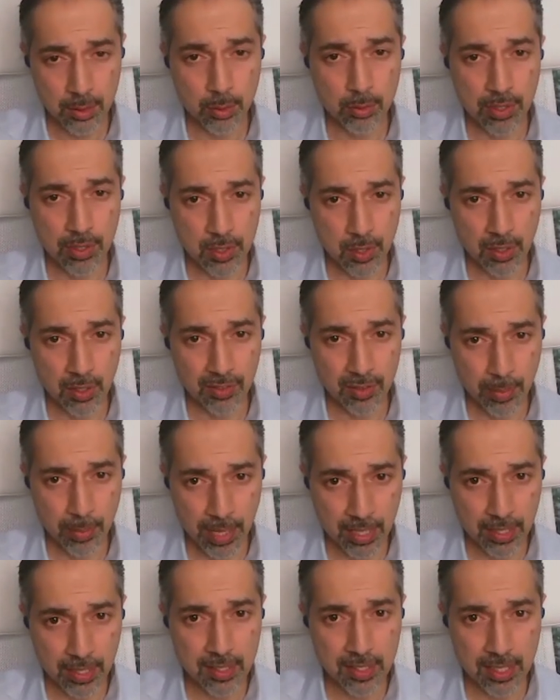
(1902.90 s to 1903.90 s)
to resolve the
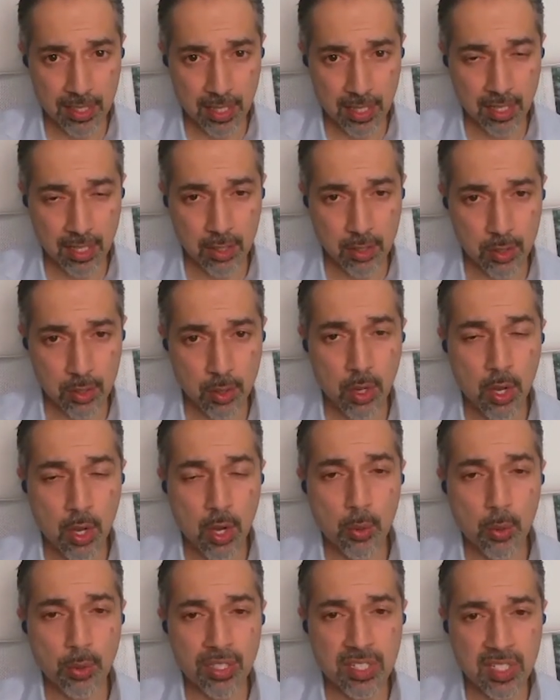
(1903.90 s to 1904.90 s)
Palestinian issue,
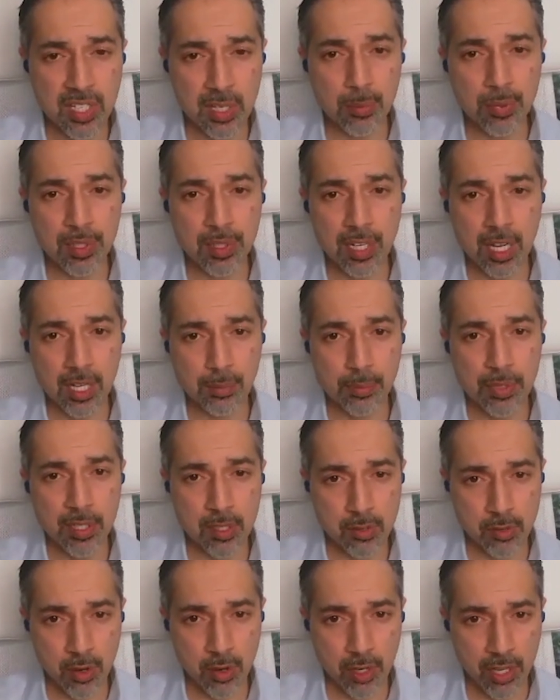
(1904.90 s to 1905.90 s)
would simply not be
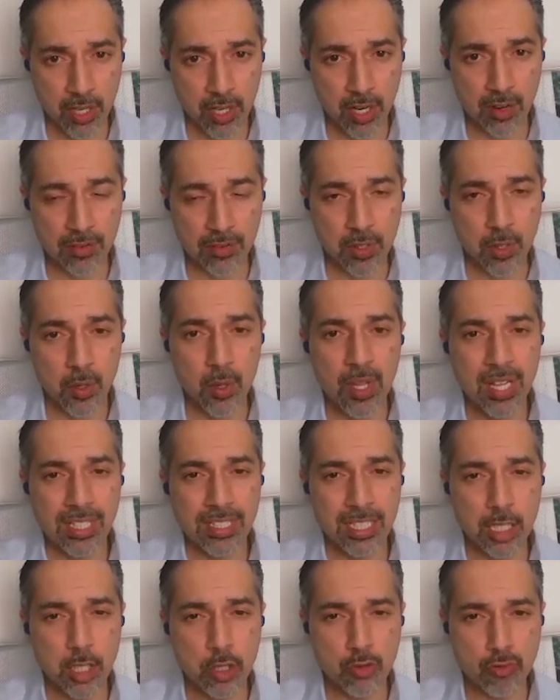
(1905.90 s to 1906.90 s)
strong enough. So
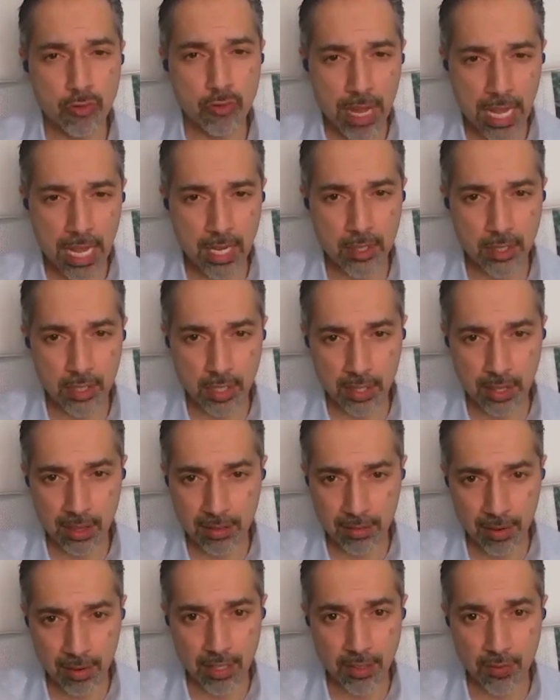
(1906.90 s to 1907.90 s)
the greater the
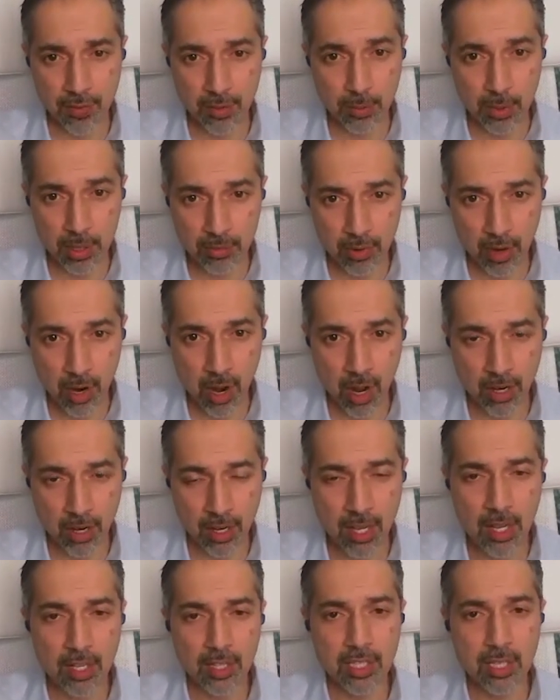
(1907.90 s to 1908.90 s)
threat from
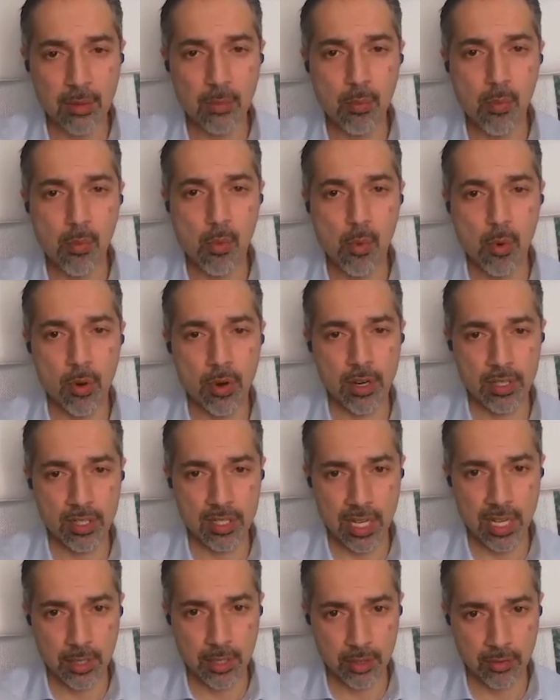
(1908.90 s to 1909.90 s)
Iran, the more
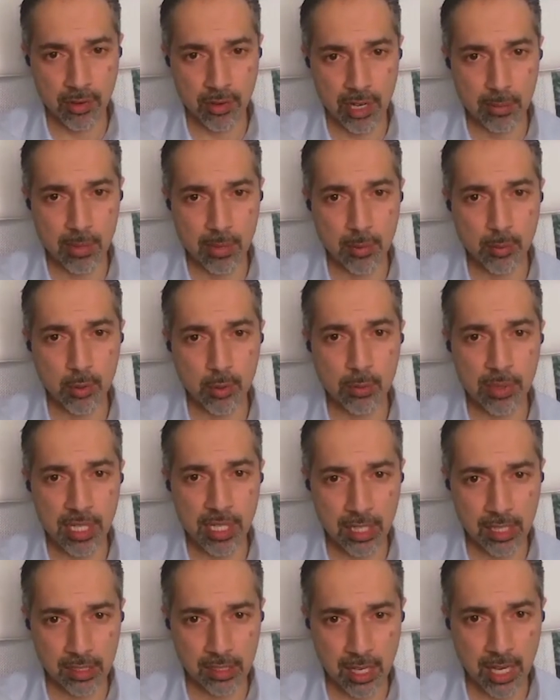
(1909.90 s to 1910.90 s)
Saudi Arabia would
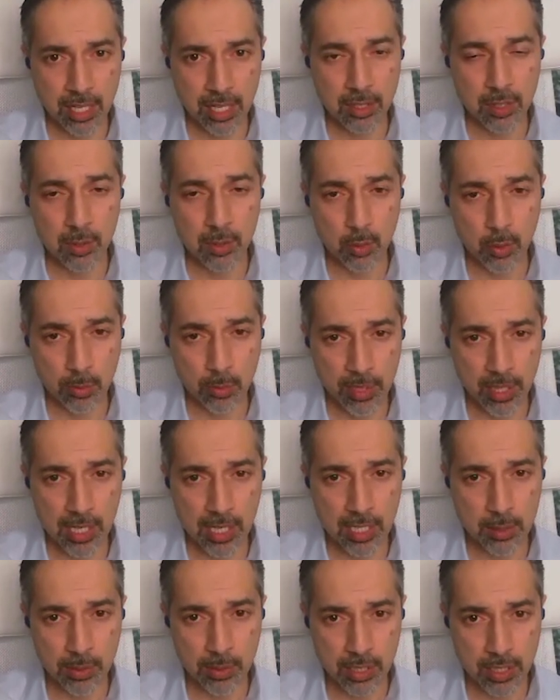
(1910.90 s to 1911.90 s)
be inclined to
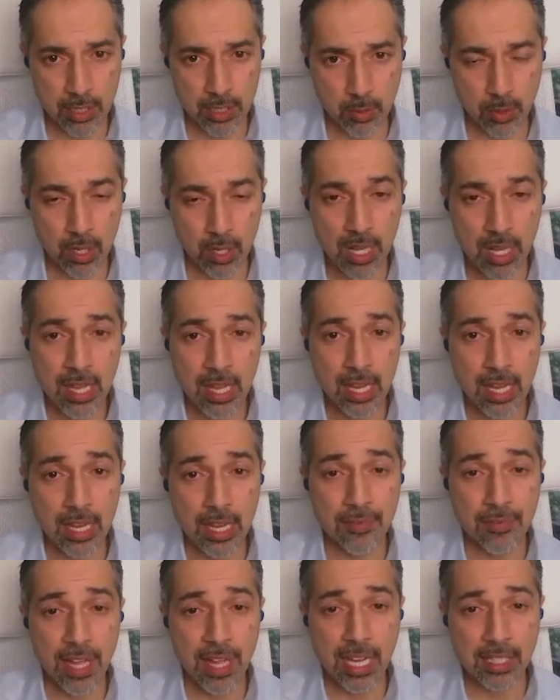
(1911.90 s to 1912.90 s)
normalize with Israel.
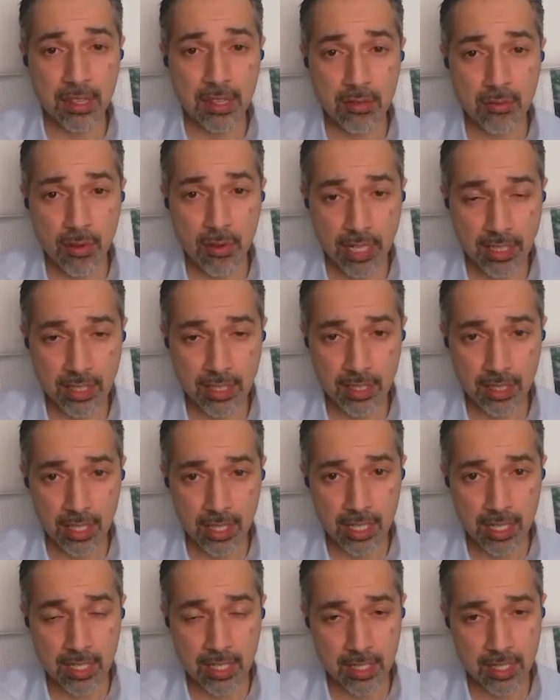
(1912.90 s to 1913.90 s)
If that threat
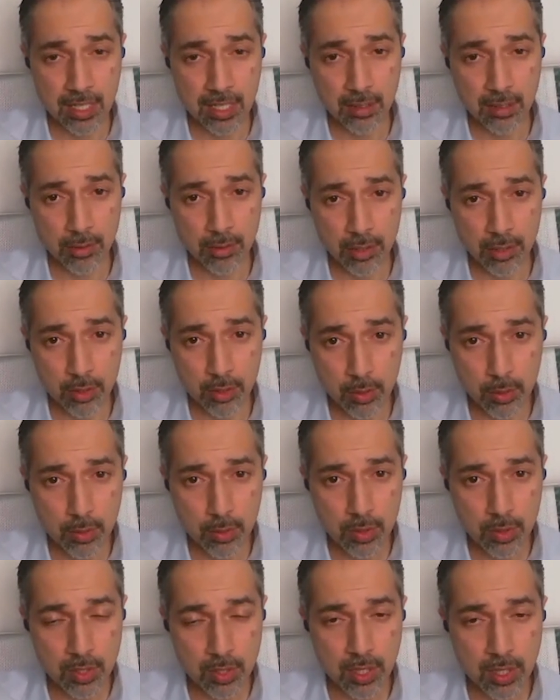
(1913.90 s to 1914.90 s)
is
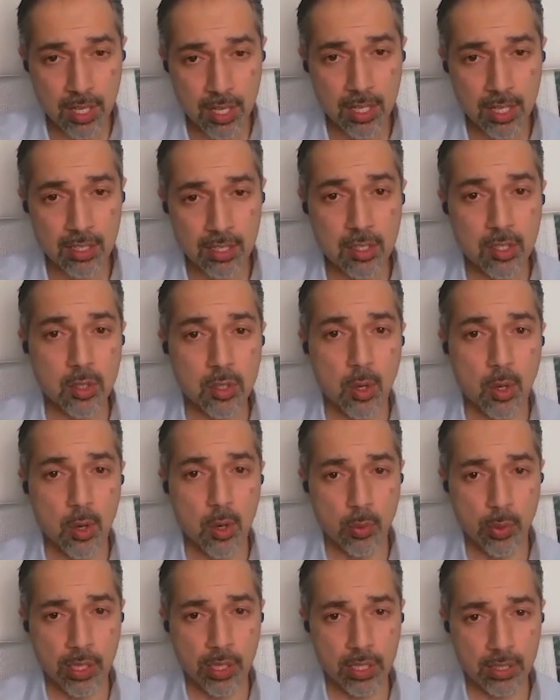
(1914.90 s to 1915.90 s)
reduced,
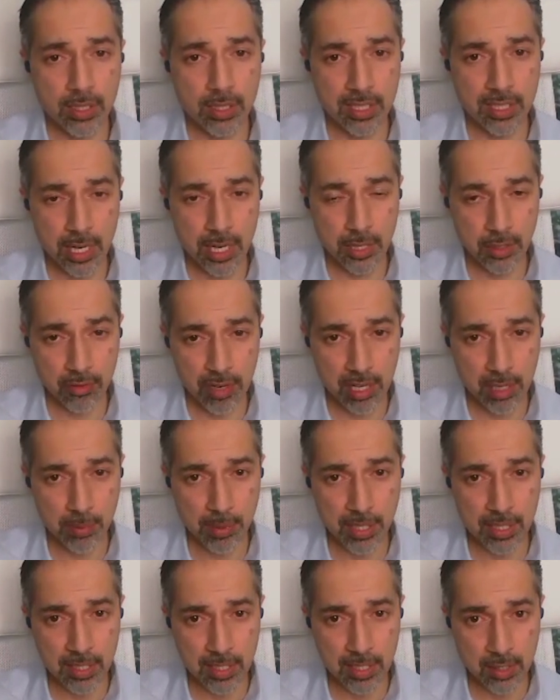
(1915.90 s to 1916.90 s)
so will Saudi
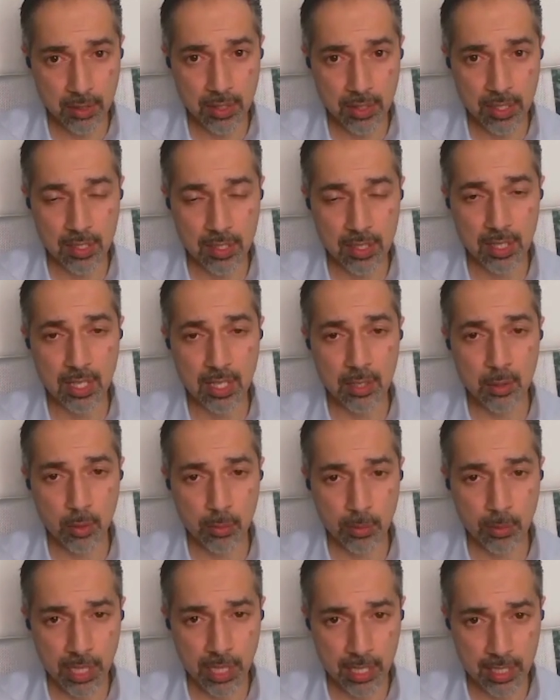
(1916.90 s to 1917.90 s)
Arabia's interest in
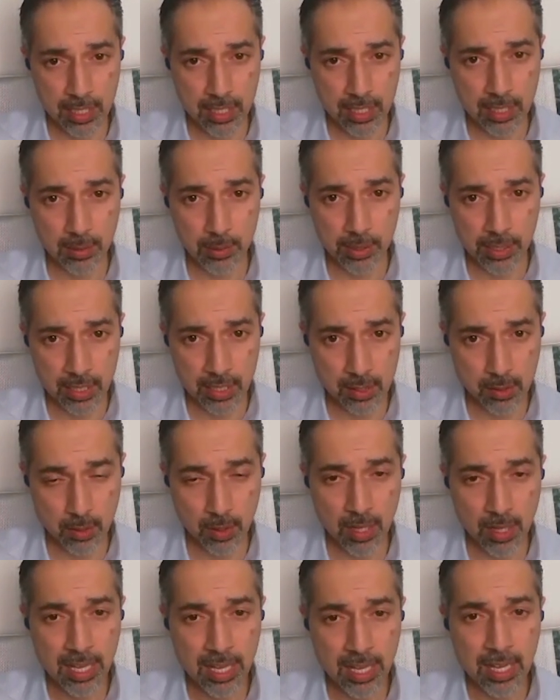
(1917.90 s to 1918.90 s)
normalizing with
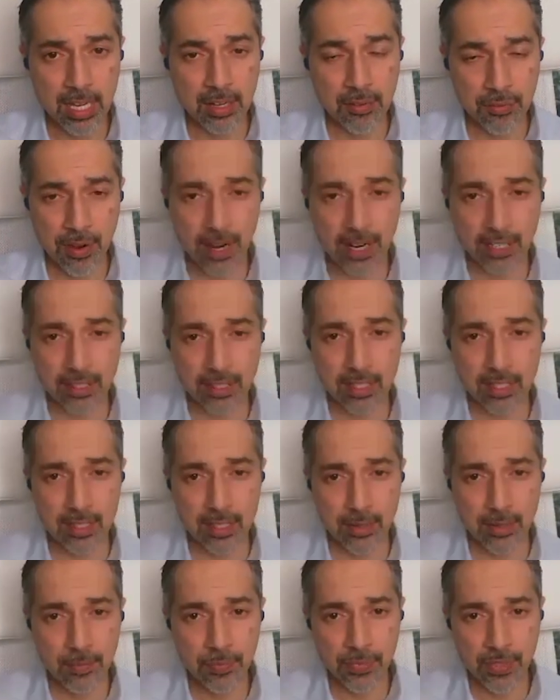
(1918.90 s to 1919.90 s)
Israel. In fact,
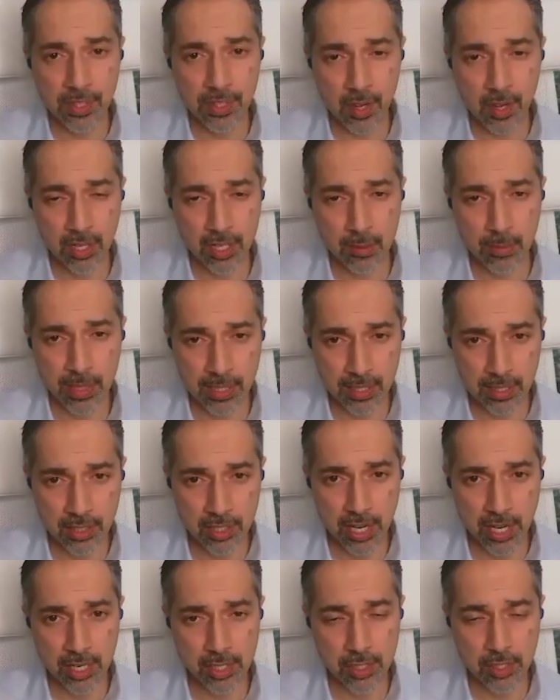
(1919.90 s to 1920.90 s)
in the document that
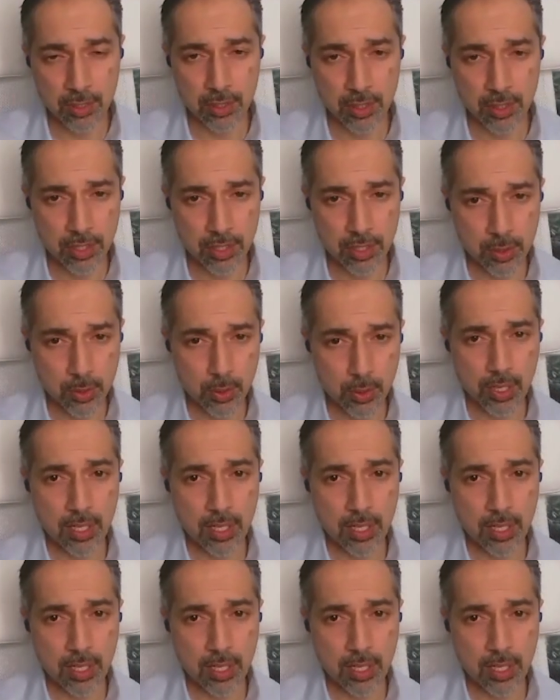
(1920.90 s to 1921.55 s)
Jared Kushner's